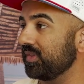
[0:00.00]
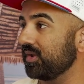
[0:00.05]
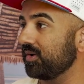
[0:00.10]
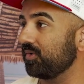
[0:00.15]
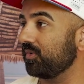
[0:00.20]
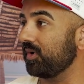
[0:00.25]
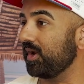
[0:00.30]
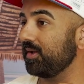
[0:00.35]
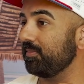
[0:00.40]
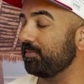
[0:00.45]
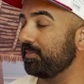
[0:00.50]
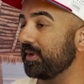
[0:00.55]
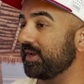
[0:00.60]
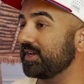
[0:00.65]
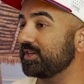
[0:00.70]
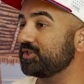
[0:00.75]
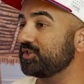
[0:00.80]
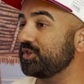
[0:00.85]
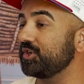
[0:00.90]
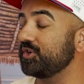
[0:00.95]
right?
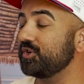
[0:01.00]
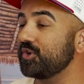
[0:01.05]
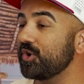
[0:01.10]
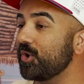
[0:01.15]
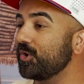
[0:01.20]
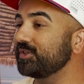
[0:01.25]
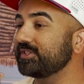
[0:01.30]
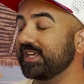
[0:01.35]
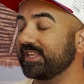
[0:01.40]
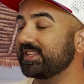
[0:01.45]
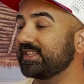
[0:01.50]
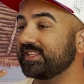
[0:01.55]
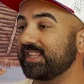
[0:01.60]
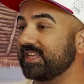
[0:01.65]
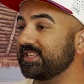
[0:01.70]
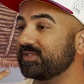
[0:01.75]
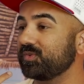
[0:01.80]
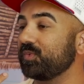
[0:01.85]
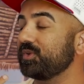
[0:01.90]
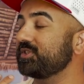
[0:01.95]
Because she knows that
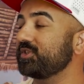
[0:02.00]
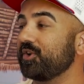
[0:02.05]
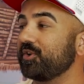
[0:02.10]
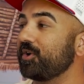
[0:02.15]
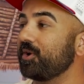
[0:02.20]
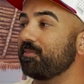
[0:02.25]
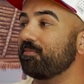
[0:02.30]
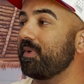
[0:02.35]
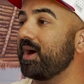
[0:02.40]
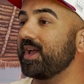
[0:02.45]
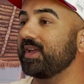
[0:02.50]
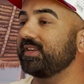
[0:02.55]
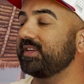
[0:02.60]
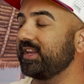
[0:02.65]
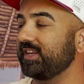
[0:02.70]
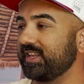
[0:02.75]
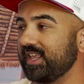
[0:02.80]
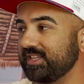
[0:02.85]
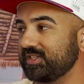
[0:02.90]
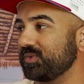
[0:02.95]
that's what's on her mind
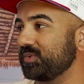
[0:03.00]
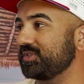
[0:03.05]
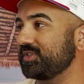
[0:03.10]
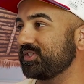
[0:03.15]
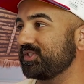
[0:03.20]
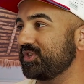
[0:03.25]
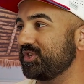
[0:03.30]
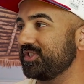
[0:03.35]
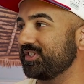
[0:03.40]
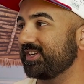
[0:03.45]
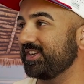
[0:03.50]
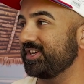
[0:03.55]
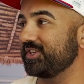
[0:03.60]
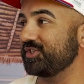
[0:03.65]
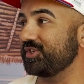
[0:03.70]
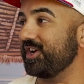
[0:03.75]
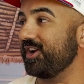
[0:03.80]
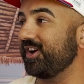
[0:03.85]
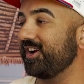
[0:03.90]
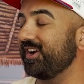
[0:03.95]
and that's what she's going to
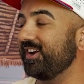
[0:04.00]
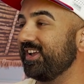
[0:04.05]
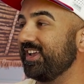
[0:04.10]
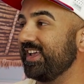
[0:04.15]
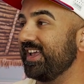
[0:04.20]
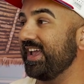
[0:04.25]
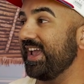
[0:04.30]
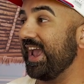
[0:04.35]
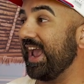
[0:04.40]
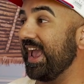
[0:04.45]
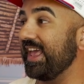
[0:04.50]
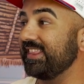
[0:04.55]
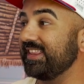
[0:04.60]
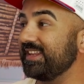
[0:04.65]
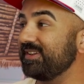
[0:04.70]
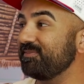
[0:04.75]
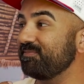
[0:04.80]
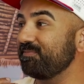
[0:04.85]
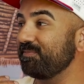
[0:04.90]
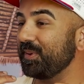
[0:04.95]
share. And
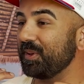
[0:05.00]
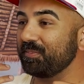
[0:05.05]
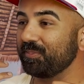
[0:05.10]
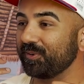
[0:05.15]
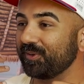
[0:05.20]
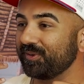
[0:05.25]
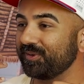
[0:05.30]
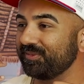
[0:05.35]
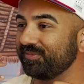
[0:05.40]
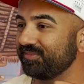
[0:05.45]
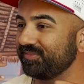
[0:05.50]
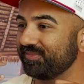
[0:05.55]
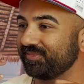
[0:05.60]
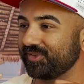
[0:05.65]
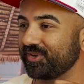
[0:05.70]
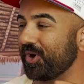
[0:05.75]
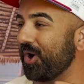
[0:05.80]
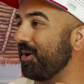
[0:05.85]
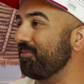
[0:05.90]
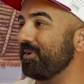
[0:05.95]
then people
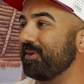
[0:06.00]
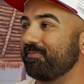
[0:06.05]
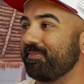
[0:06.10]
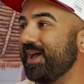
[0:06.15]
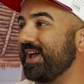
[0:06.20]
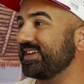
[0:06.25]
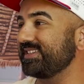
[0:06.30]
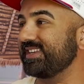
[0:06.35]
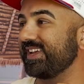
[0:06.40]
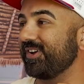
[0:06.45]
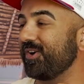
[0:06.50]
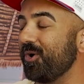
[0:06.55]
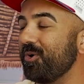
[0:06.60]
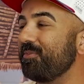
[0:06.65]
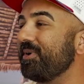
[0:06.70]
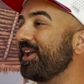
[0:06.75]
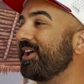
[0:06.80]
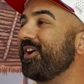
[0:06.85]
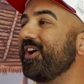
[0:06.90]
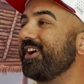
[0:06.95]
comment back saying, "Oh
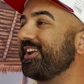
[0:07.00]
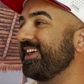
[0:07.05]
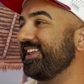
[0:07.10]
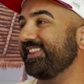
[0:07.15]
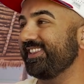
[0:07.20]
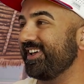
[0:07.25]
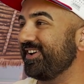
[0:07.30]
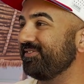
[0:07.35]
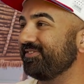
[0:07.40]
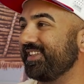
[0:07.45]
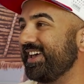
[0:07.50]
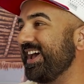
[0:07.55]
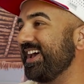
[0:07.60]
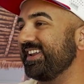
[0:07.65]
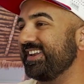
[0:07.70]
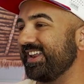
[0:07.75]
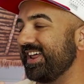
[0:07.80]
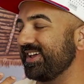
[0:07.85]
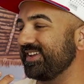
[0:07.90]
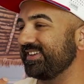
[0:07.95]
my God, I love
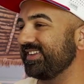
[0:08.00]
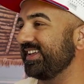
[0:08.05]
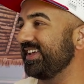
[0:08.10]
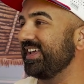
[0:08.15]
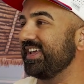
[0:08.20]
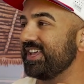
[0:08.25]
that." And